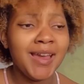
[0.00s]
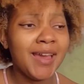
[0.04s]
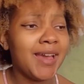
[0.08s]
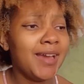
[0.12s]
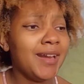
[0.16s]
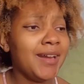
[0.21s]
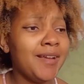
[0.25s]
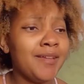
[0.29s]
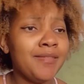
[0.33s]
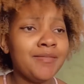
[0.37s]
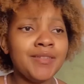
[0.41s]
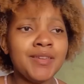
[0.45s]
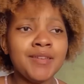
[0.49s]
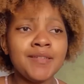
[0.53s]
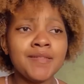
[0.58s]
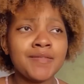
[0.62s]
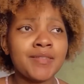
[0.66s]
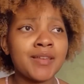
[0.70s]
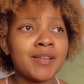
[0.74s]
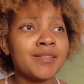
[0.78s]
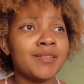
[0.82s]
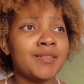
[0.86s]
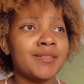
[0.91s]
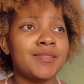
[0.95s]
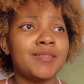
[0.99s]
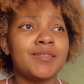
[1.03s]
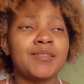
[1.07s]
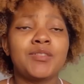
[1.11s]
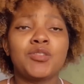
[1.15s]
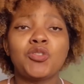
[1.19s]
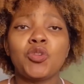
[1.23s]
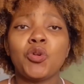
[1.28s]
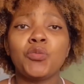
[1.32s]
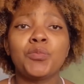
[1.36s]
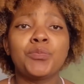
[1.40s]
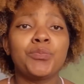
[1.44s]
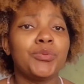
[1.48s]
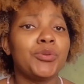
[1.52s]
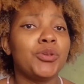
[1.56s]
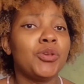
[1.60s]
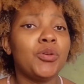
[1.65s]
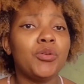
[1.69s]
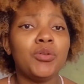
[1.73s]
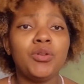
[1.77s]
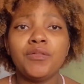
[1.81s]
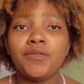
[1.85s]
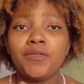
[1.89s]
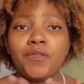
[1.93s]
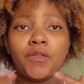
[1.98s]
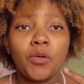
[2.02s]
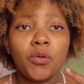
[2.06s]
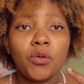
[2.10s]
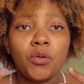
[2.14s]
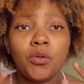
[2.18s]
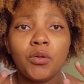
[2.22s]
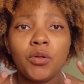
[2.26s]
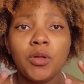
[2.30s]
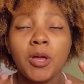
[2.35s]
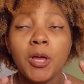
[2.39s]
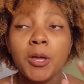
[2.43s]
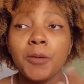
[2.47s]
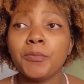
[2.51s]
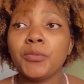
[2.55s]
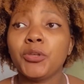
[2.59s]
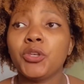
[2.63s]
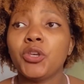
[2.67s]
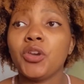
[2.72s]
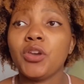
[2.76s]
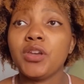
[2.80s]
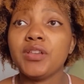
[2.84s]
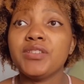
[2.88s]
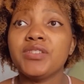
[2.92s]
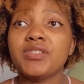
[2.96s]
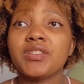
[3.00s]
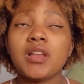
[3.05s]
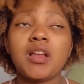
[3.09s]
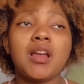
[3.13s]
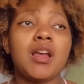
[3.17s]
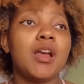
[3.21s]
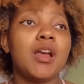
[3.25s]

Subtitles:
And I think that's so beautiful, because